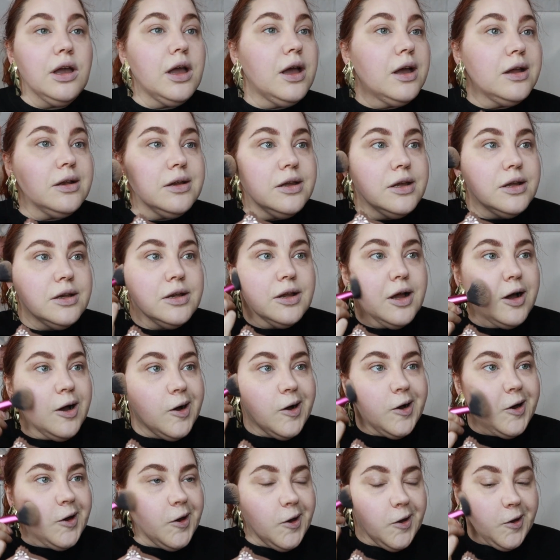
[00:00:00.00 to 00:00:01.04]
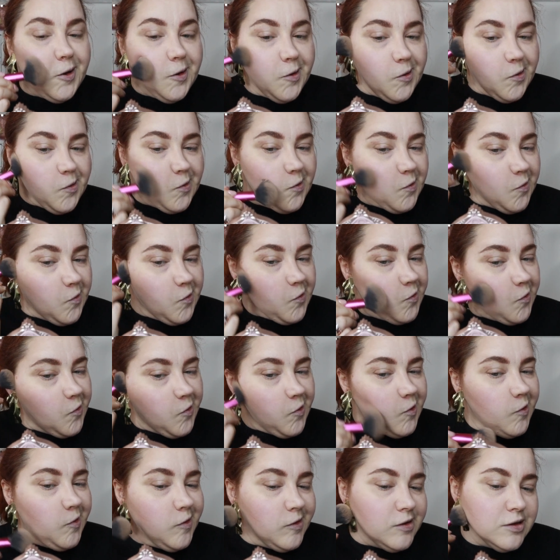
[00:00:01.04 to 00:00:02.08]
And then I
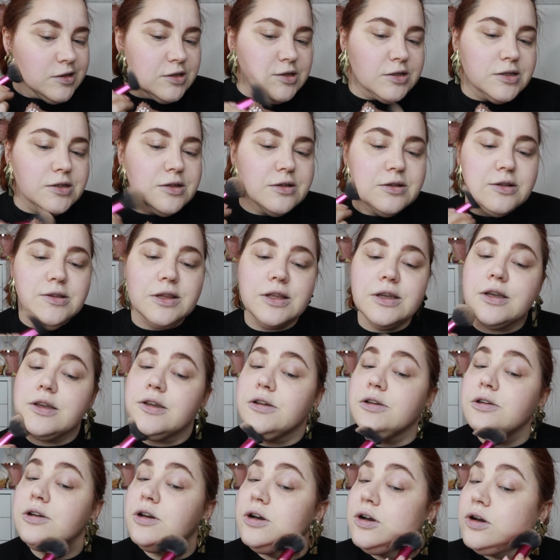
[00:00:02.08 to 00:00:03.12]
like